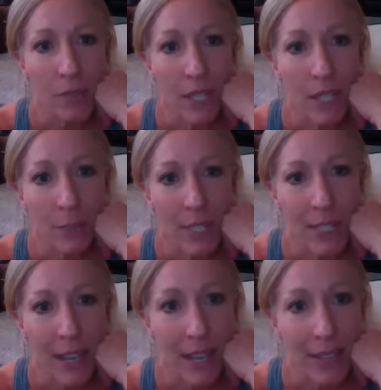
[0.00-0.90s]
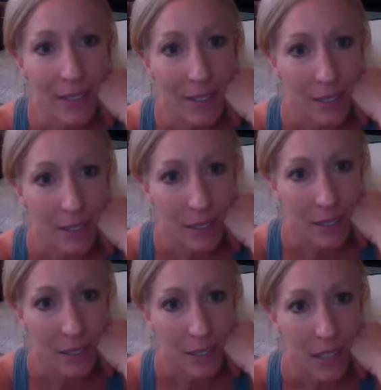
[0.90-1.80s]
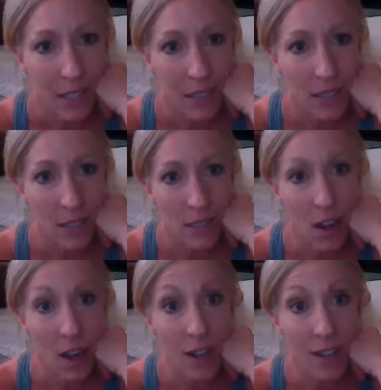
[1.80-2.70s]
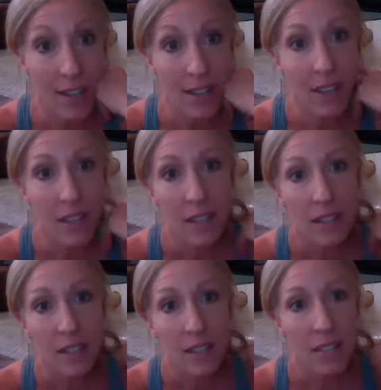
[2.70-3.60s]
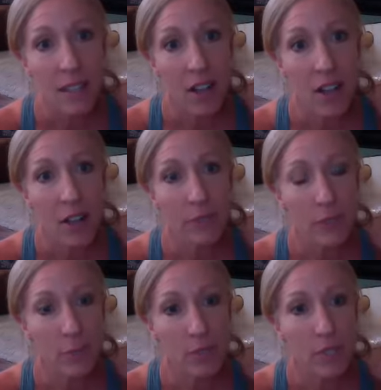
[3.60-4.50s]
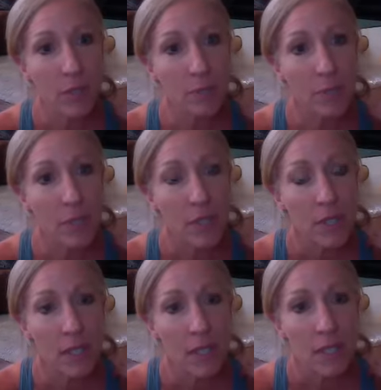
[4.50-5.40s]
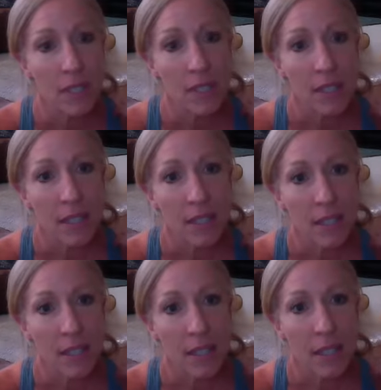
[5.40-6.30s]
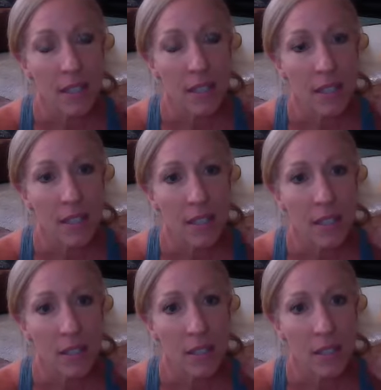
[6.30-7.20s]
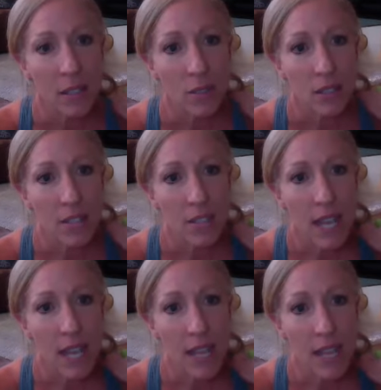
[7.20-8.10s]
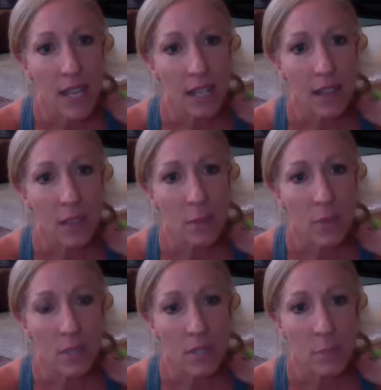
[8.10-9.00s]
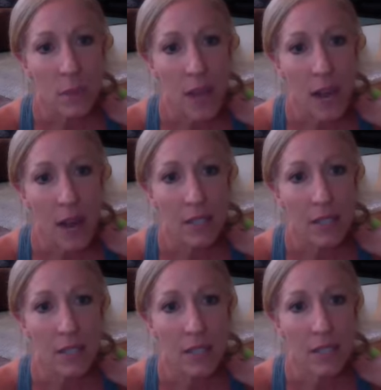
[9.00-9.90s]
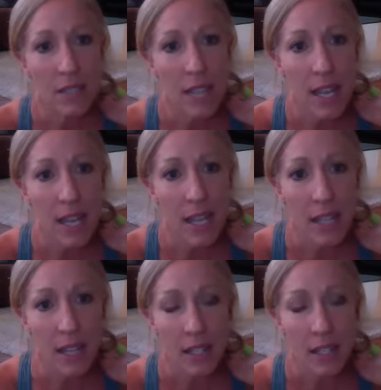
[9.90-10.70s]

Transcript: going to be done? Like, this is hard. This is uncomfortable. And then, staying, and there's this power in staying.